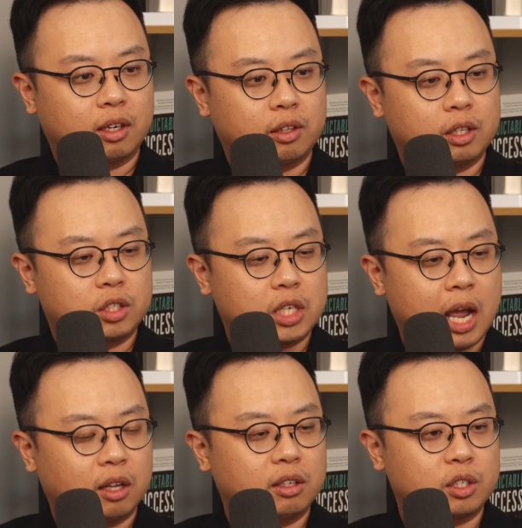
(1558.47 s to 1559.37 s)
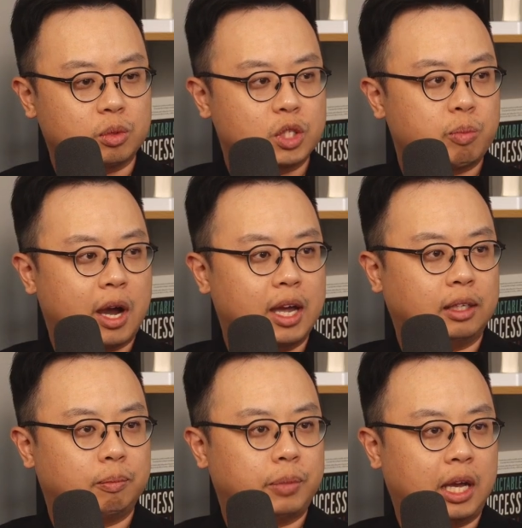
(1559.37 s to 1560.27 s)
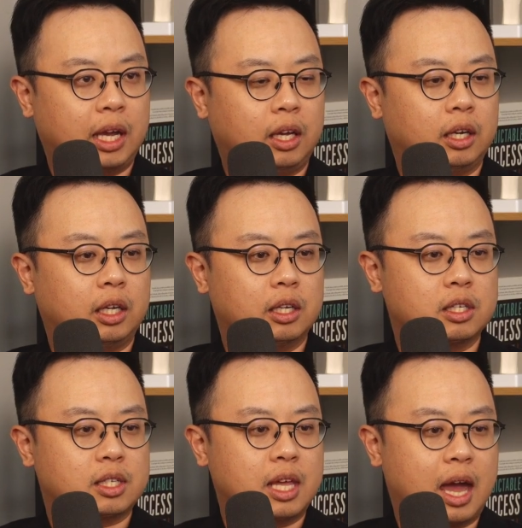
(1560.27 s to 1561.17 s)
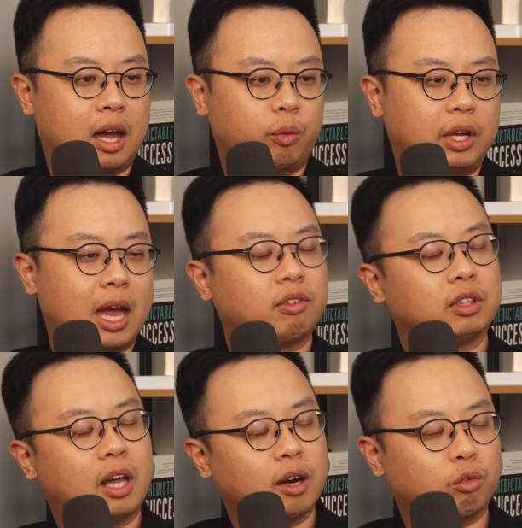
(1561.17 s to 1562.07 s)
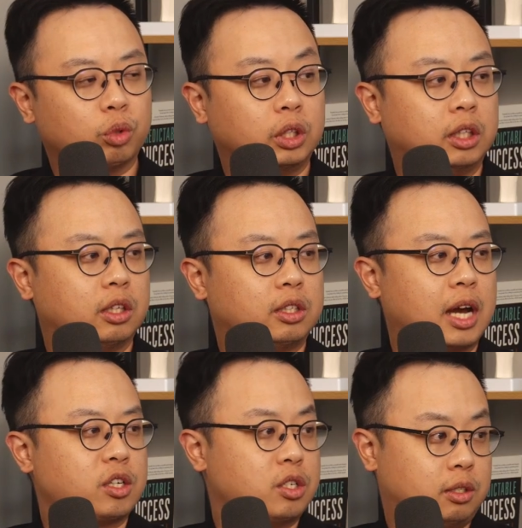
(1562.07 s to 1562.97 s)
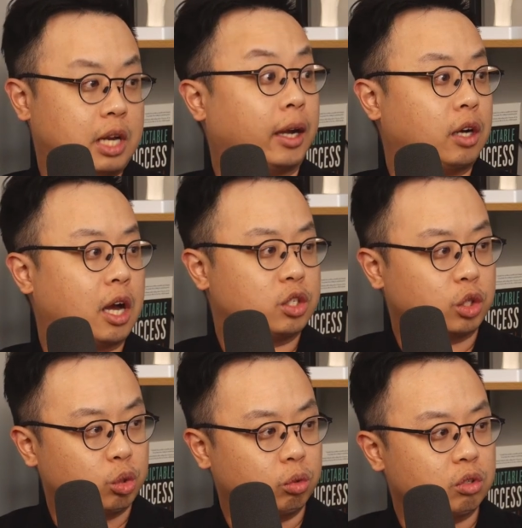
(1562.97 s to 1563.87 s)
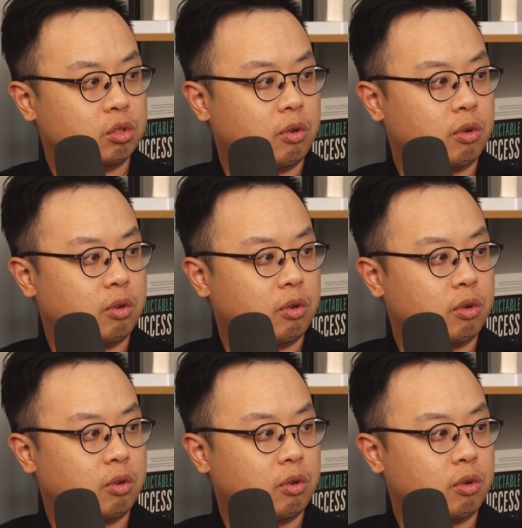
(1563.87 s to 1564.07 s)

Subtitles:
the challenge with spine pain is that we have a lot of really good diagnostic tools,